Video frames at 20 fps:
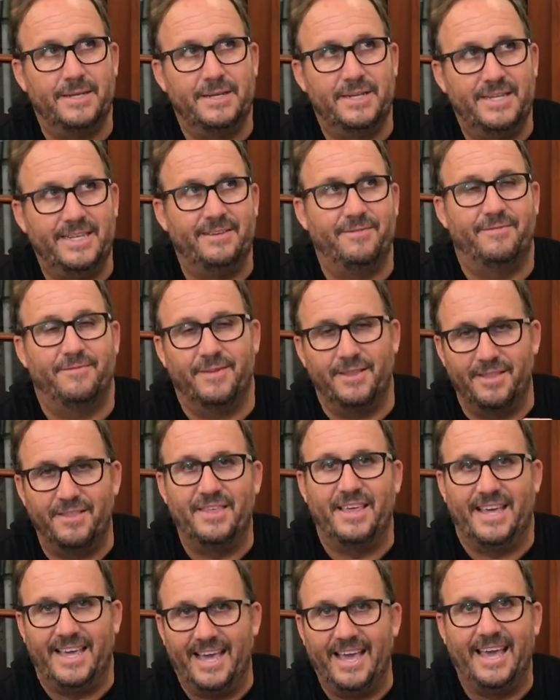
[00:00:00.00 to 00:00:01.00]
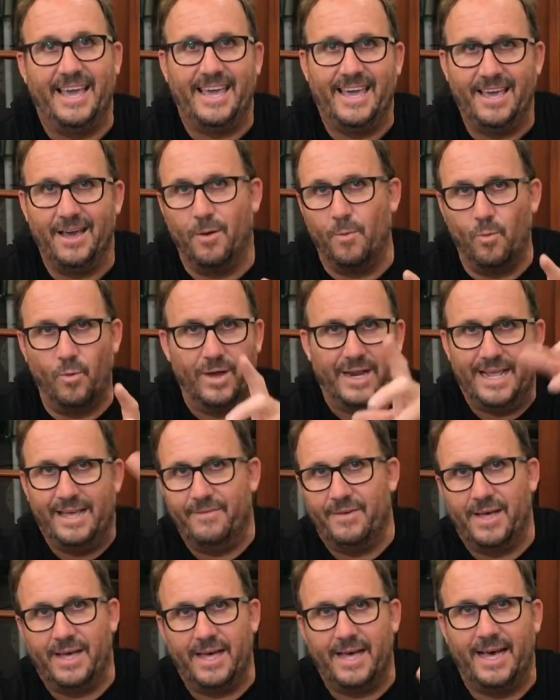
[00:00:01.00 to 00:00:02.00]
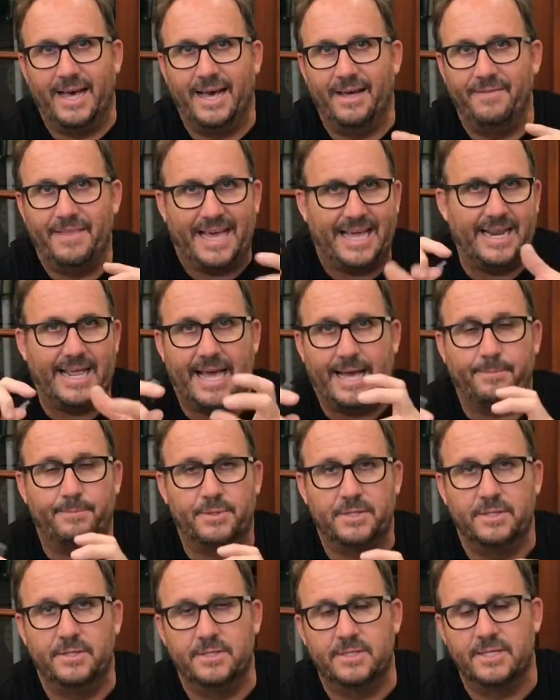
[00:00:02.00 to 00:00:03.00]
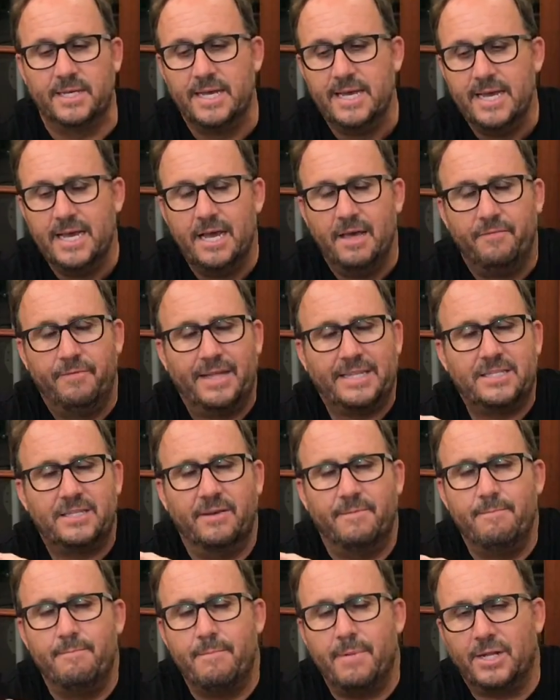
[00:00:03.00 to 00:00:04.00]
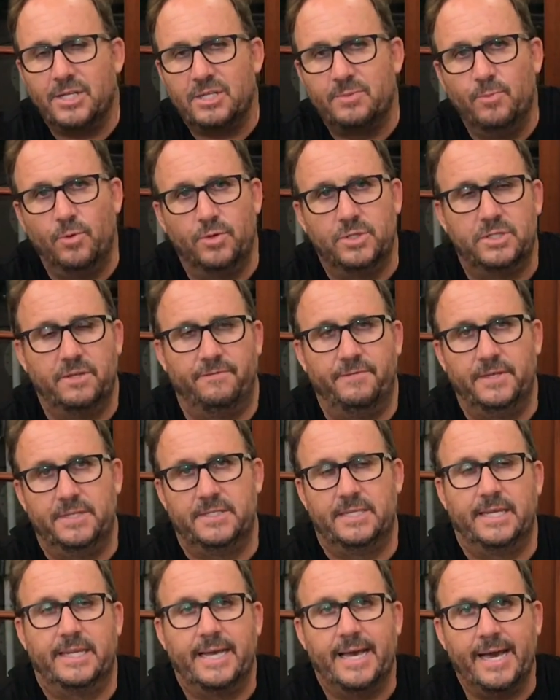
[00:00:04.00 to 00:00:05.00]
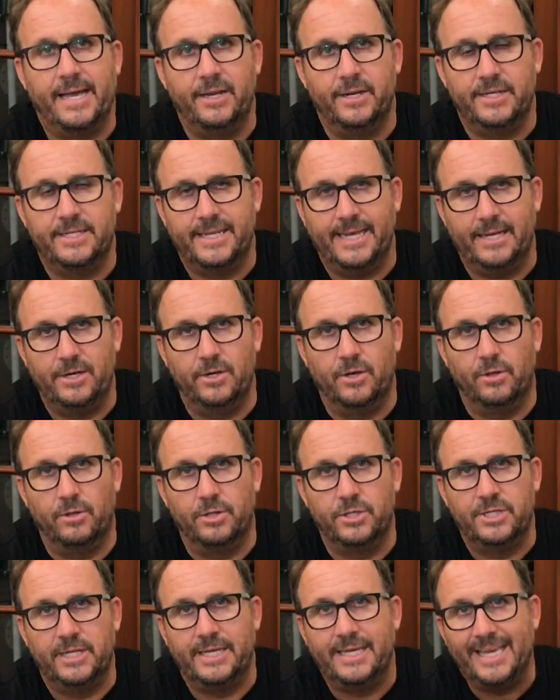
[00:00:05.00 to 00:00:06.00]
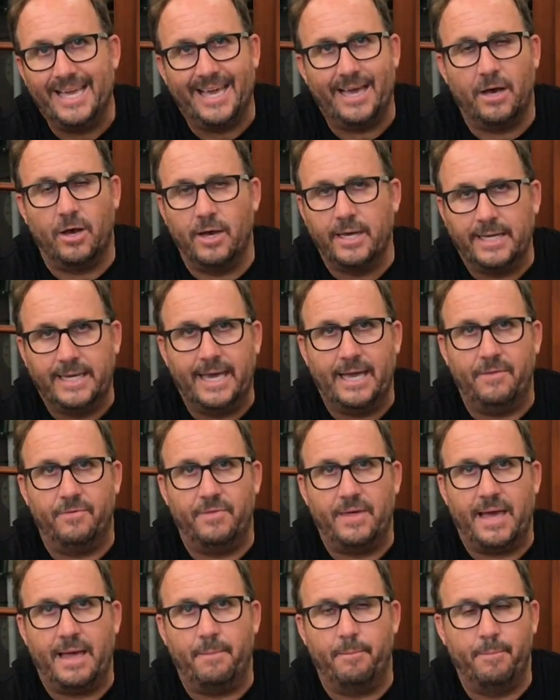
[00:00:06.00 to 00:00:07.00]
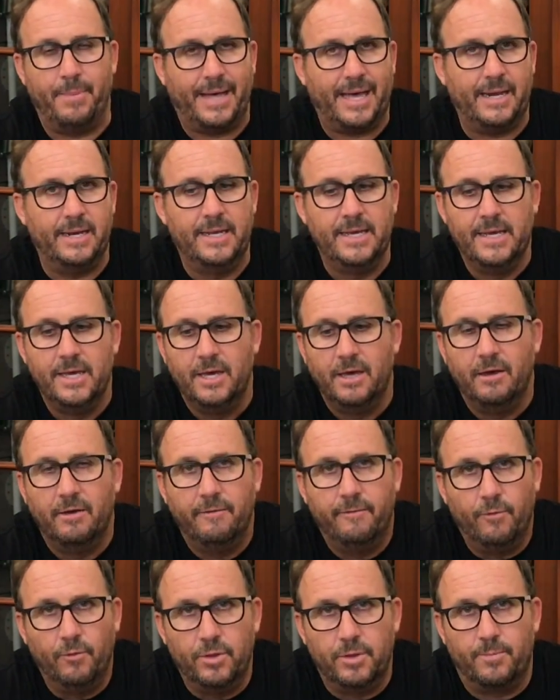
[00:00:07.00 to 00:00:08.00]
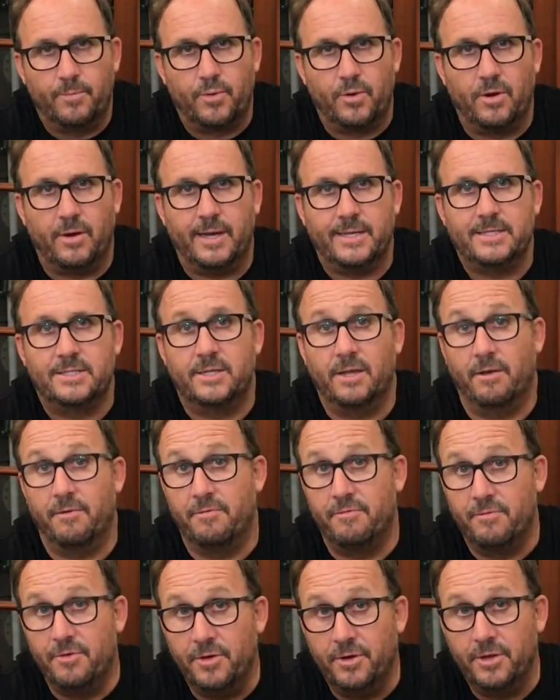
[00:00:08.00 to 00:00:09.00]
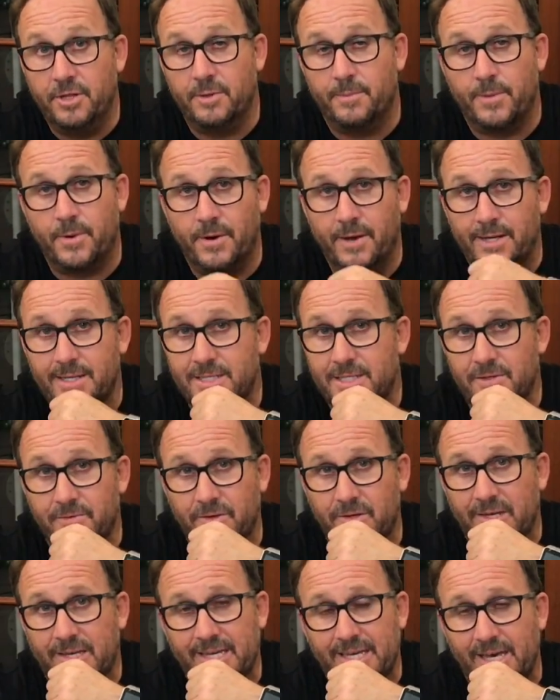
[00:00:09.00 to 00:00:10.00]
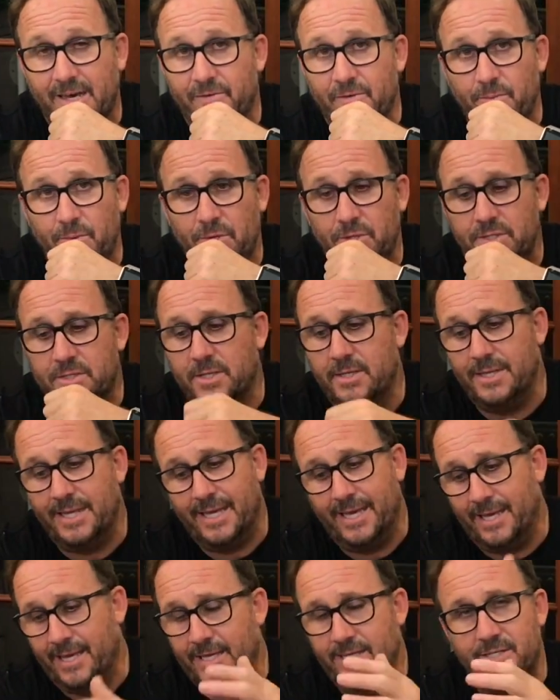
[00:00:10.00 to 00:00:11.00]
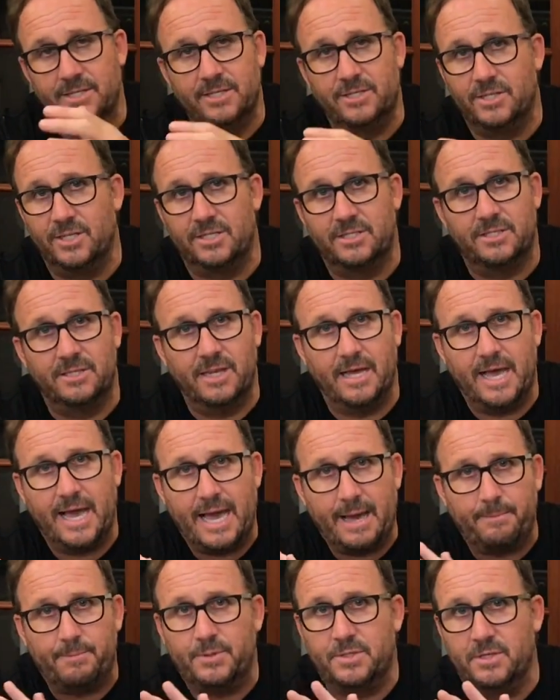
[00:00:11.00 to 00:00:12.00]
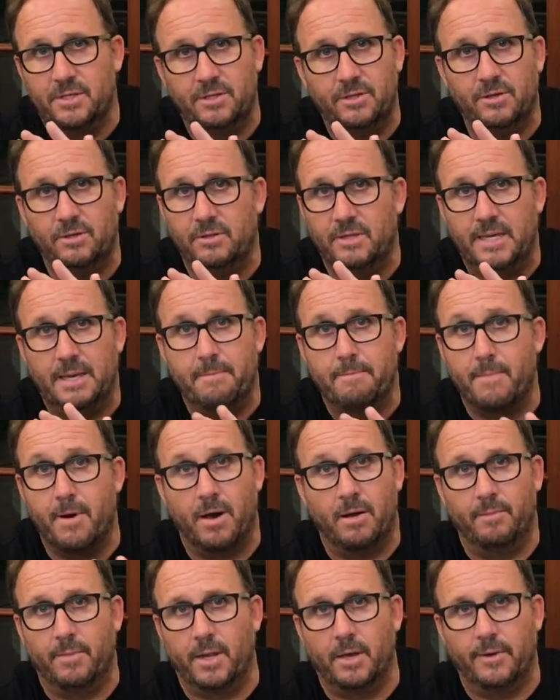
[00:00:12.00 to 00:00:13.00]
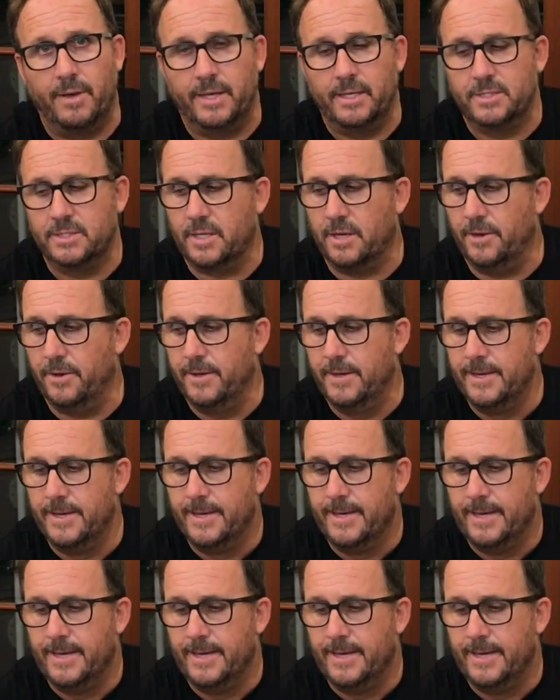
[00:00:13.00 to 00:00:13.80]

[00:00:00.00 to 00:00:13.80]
diff thingy, whatever, that happens. That's a much more sophisticated technology. Yeah, I get that, but for the price, a third of the price of a boosted, yeah, this is just absolutely mind-blowing. So